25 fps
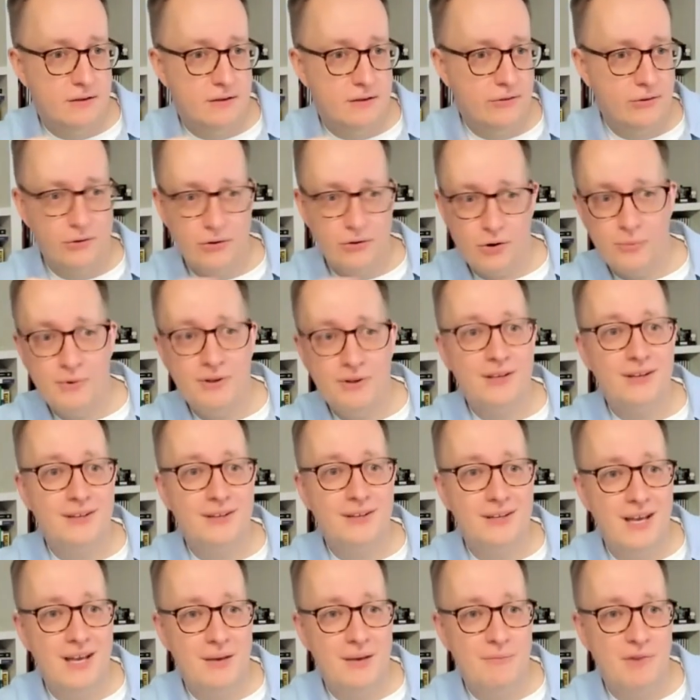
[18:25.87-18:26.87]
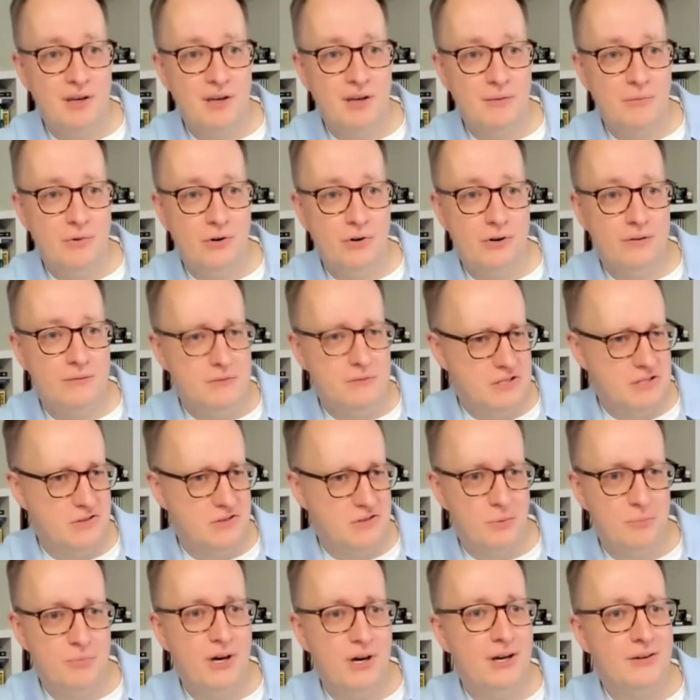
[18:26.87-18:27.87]
So nobody can claim anymore it's
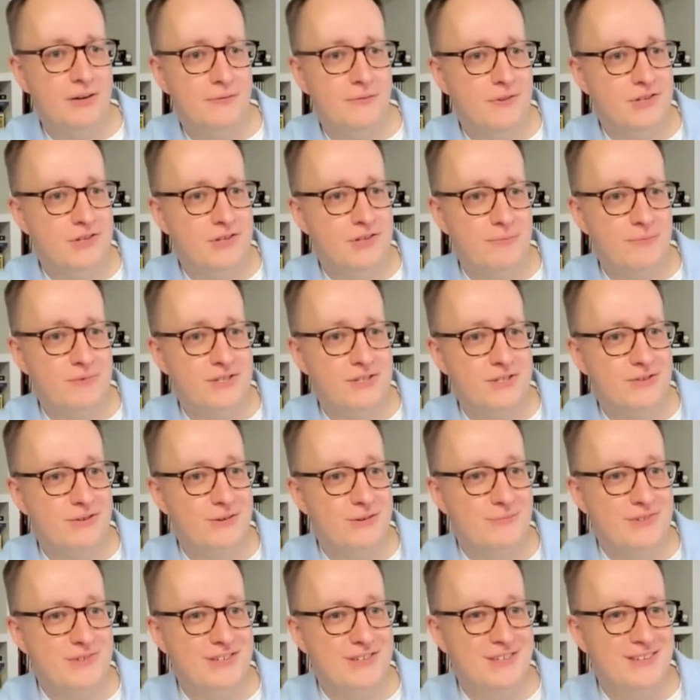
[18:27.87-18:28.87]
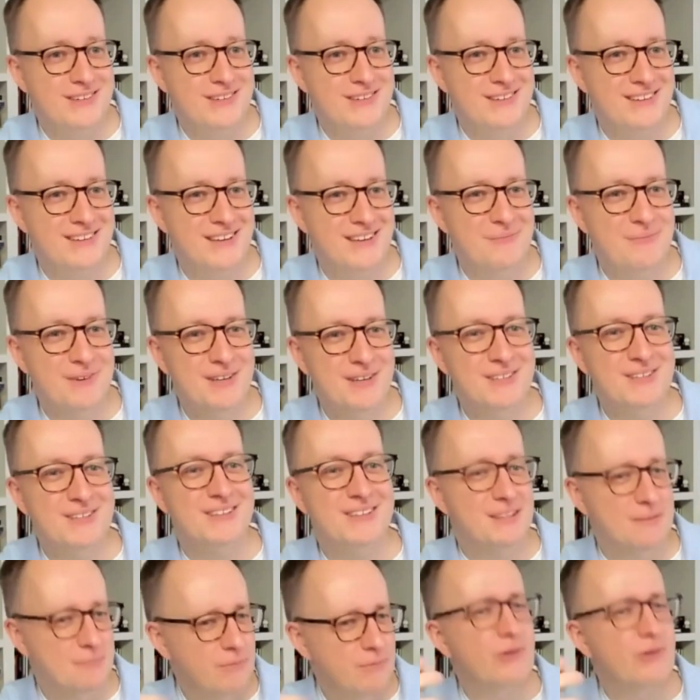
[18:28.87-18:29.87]
not part of the job description, but
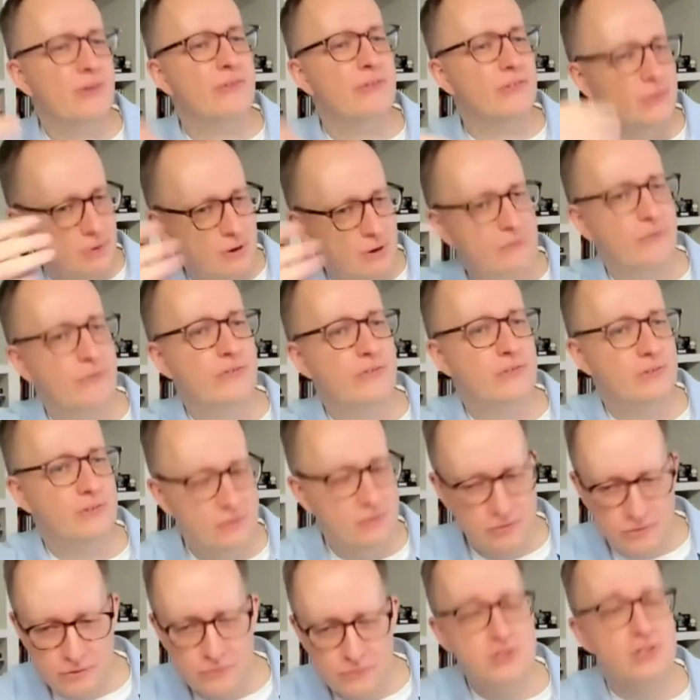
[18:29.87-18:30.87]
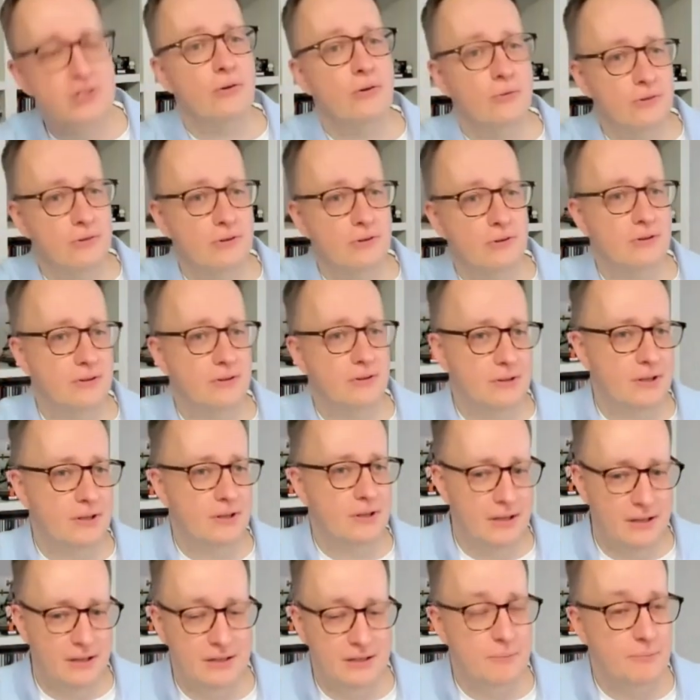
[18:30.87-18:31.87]
because you've shown
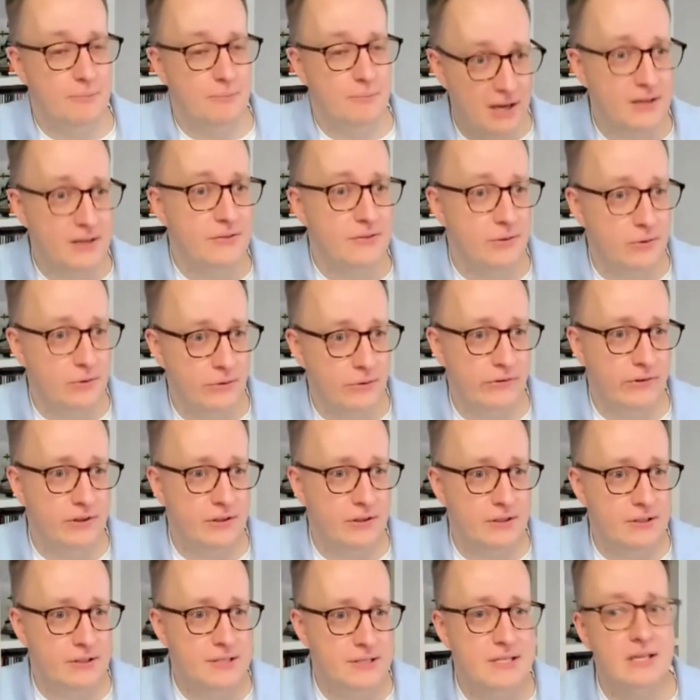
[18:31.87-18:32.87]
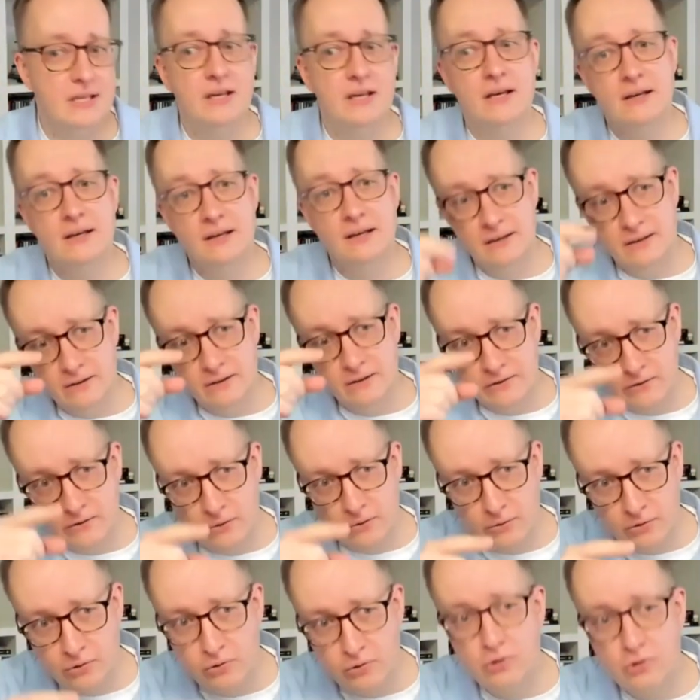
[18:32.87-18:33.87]
and applied those skills,
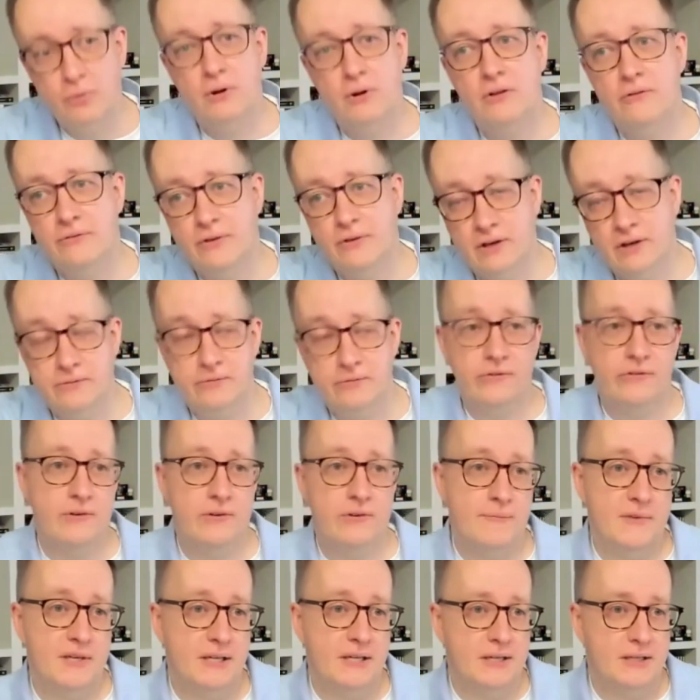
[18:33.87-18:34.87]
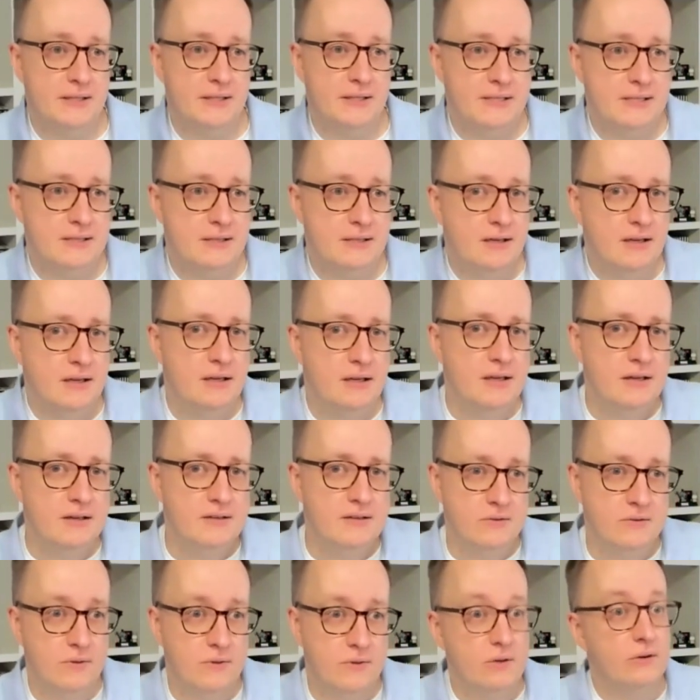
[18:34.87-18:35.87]
so you qualify for something else.
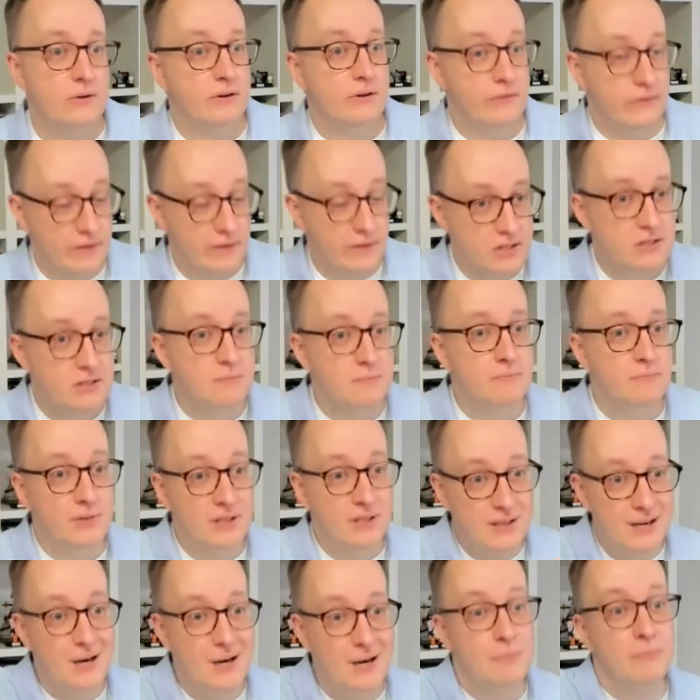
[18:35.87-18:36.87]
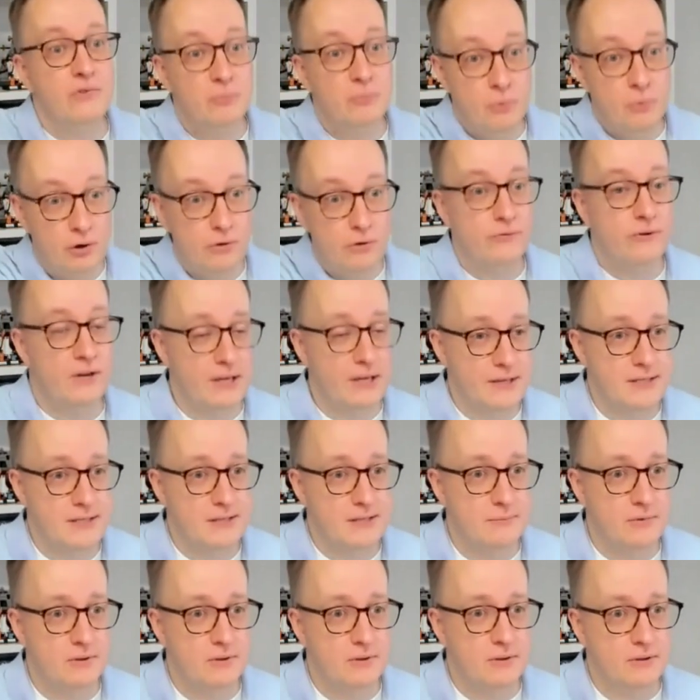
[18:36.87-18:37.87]
So the organization becomes more
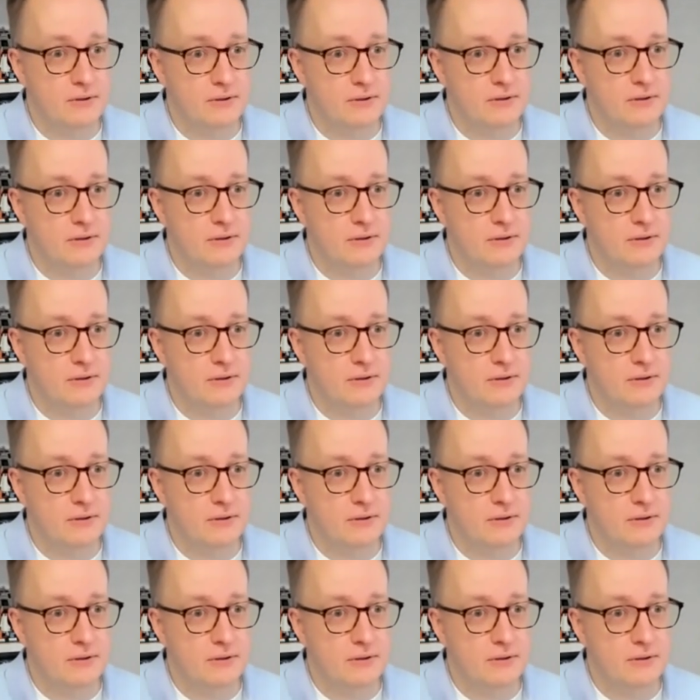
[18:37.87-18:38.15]
flexible,